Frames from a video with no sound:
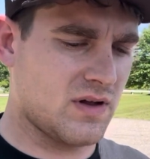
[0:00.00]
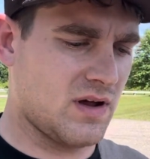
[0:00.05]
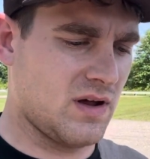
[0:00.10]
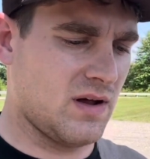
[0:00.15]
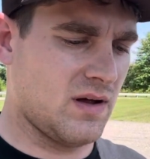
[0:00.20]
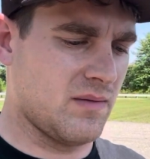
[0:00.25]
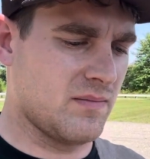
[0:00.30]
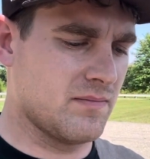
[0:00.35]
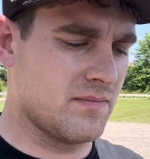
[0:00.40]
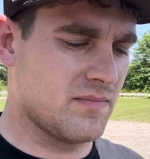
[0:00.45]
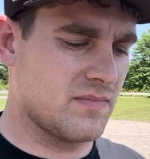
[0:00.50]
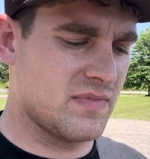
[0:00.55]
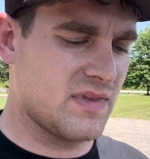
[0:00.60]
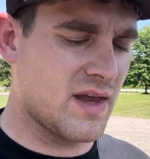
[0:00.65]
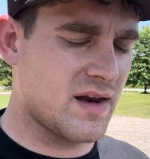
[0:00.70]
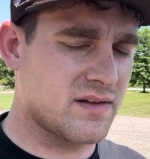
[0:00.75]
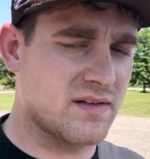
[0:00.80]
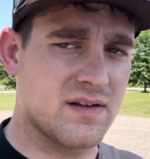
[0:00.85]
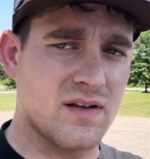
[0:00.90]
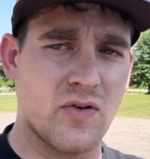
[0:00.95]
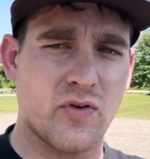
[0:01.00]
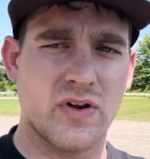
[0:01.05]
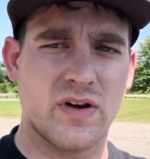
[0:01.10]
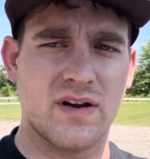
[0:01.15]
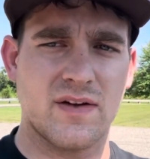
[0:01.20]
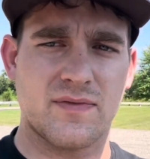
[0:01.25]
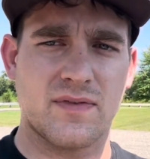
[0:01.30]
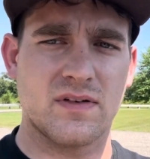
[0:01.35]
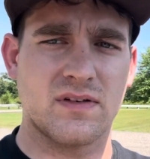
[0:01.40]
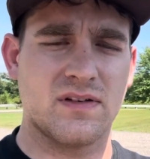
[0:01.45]
That is the only
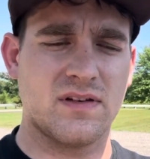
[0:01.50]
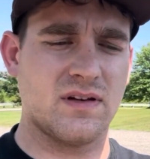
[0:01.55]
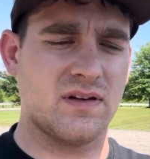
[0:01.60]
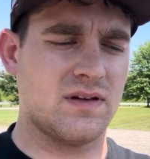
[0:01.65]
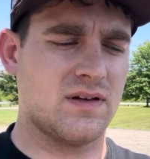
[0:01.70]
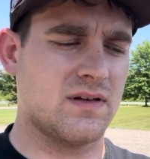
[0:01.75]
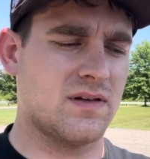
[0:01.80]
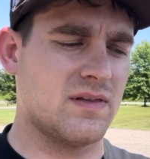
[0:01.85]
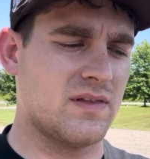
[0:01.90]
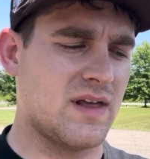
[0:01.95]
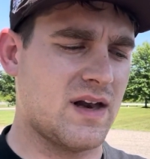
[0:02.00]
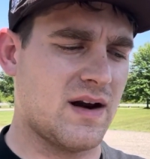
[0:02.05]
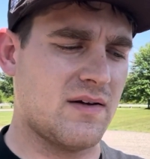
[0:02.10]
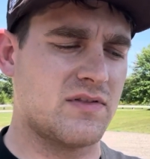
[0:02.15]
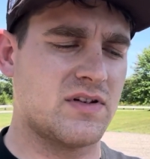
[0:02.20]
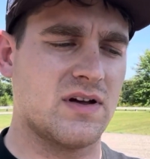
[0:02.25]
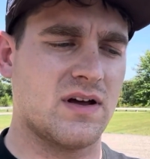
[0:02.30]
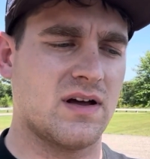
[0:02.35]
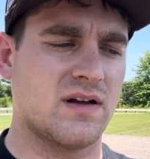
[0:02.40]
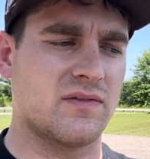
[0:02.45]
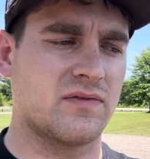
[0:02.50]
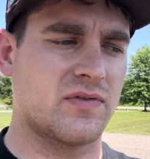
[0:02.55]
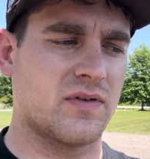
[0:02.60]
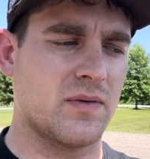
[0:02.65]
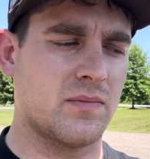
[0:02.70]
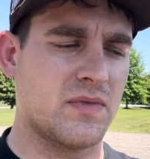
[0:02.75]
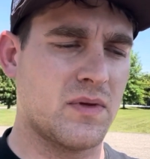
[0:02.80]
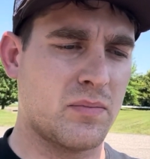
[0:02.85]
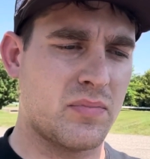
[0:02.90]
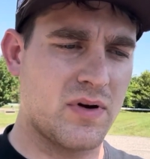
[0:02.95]
difference that I've done
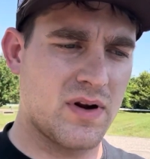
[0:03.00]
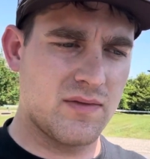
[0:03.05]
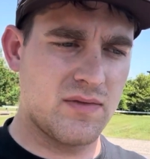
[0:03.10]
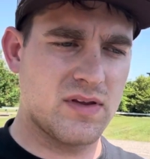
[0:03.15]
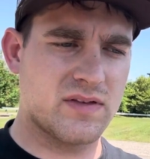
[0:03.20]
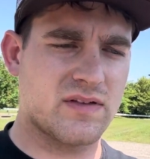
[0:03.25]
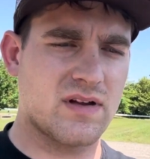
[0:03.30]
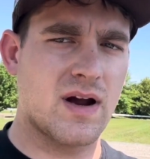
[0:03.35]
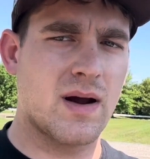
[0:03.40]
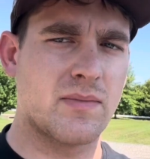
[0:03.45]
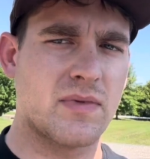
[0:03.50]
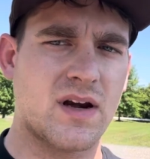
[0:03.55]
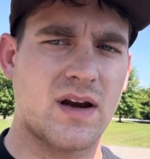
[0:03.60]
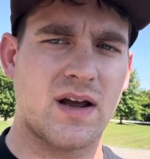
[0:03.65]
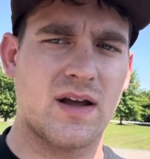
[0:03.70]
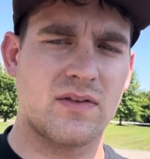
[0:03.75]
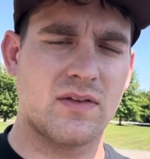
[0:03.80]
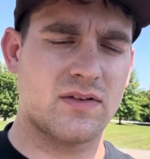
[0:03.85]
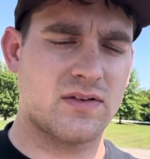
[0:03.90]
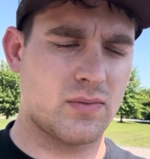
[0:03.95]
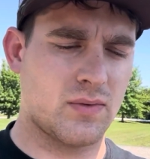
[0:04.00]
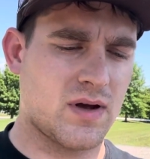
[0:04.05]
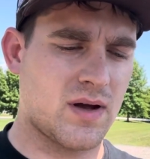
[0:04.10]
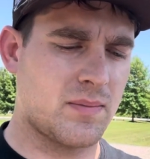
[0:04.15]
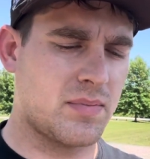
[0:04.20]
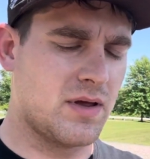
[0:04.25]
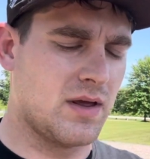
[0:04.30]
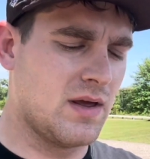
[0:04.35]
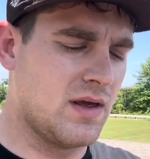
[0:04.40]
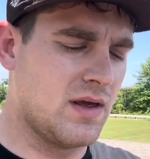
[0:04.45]
from the previous time that I had this
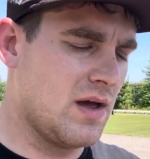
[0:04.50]
swap.